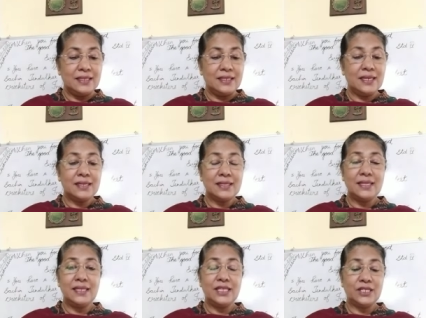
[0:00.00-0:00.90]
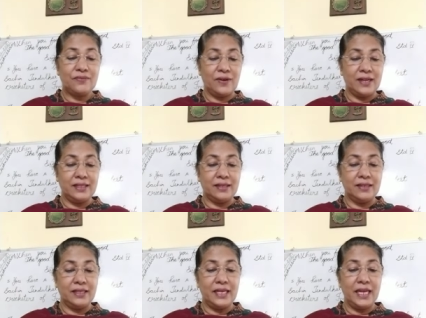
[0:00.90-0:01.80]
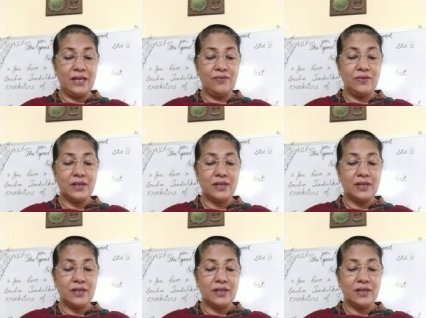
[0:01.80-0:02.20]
chandini's father gave